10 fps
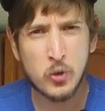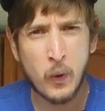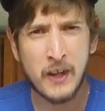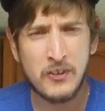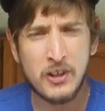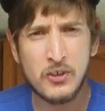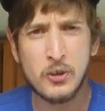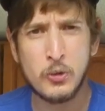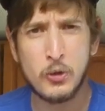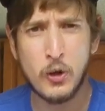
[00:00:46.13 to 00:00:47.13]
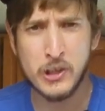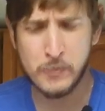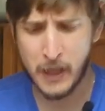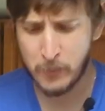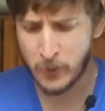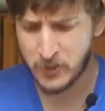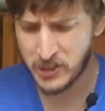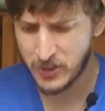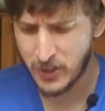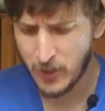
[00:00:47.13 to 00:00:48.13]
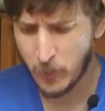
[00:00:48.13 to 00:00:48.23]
22 ghost peppers.